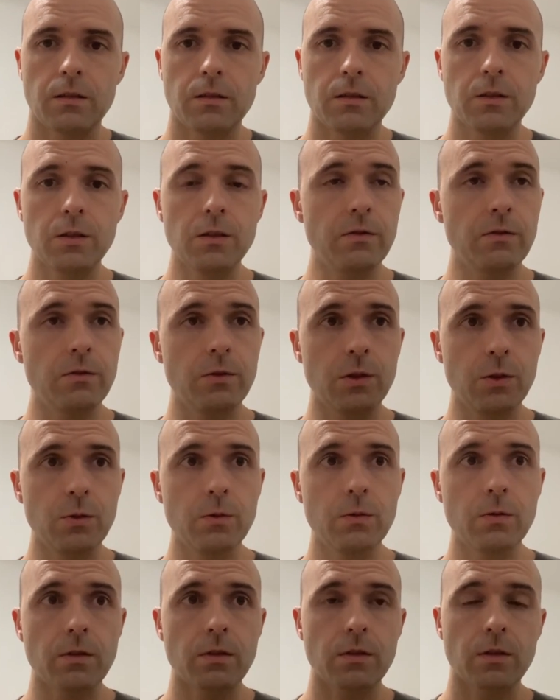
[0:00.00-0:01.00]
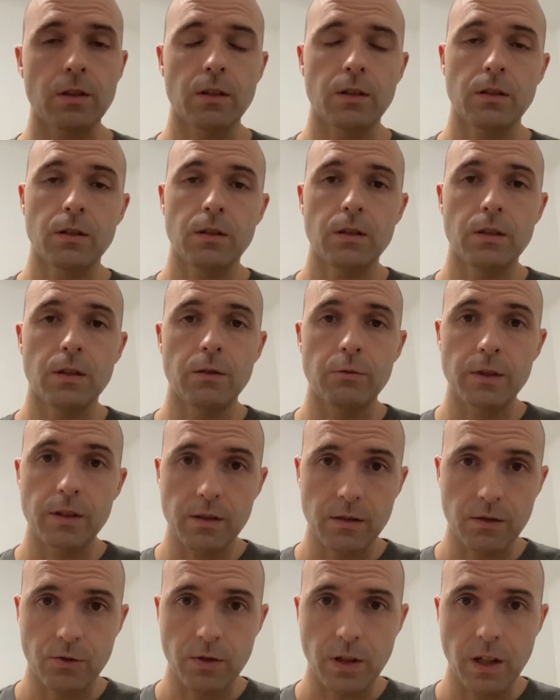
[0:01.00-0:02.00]
if we use a
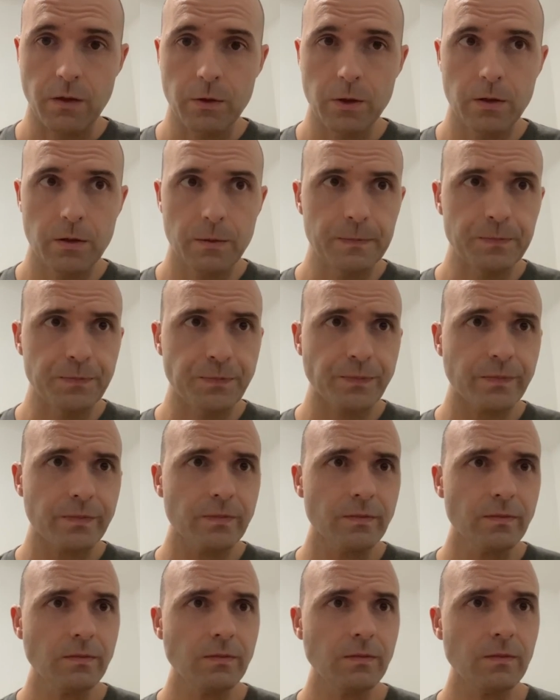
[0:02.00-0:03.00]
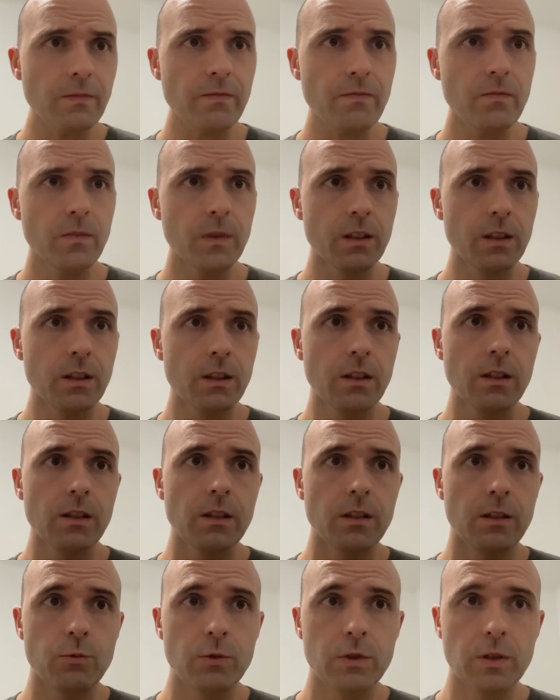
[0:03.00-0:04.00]
recent driver,
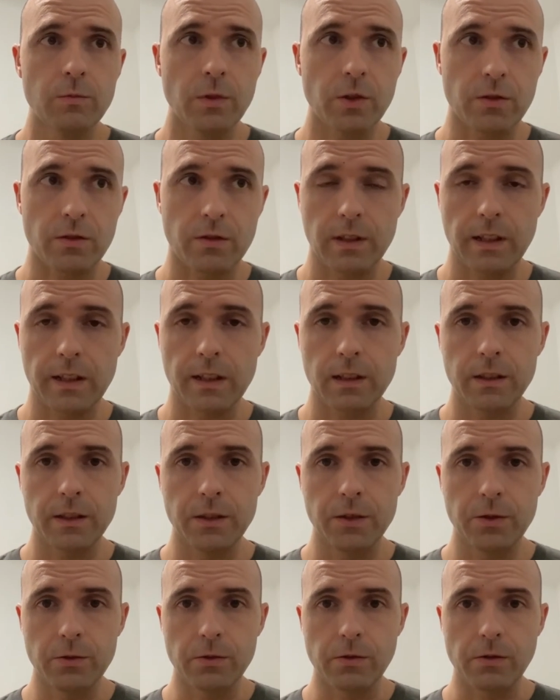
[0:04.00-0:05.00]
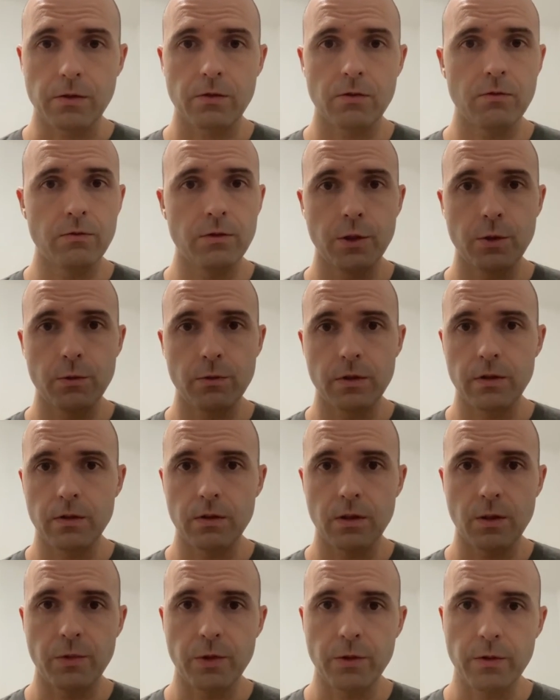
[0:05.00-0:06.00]
it will most likely use
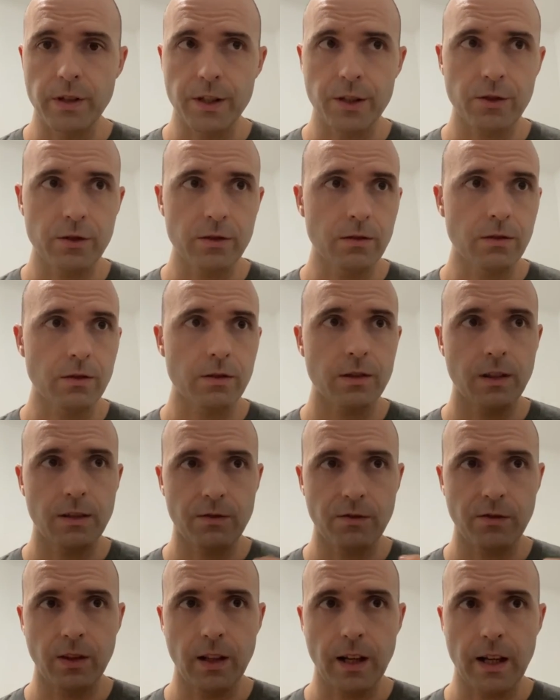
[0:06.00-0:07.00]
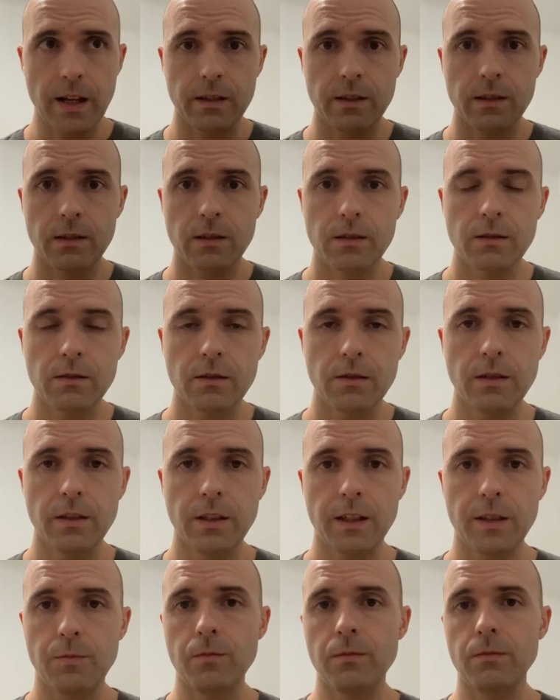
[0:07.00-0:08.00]
newer operations and flags
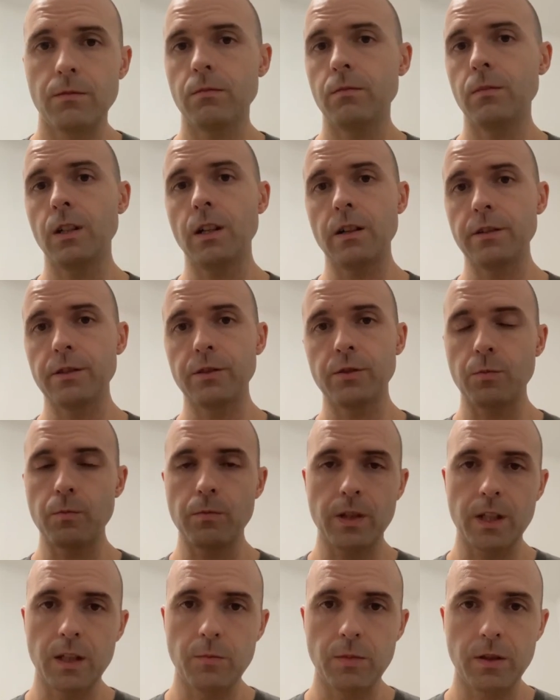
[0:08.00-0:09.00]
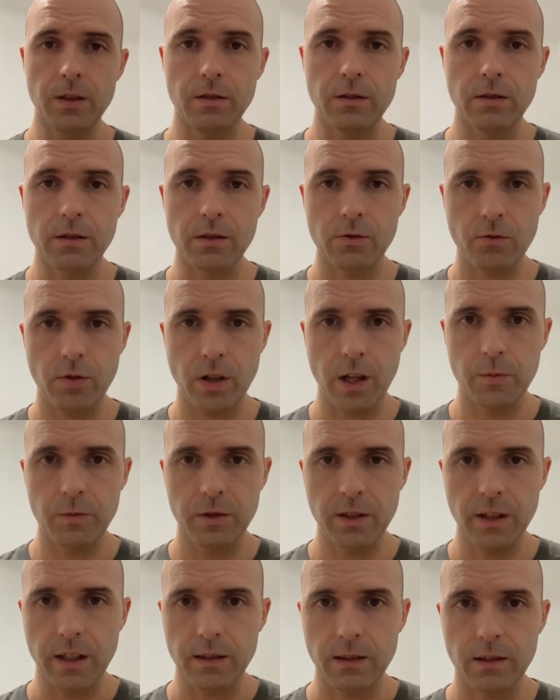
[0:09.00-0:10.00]
that aren't maybe
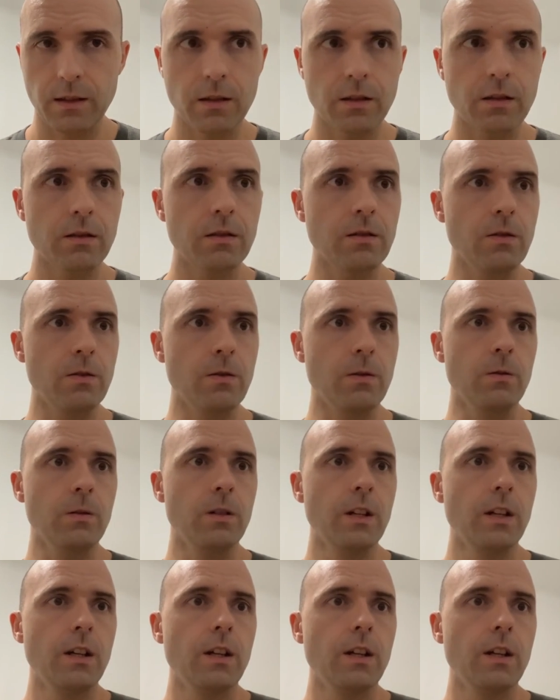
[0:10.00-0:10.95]
described yet. So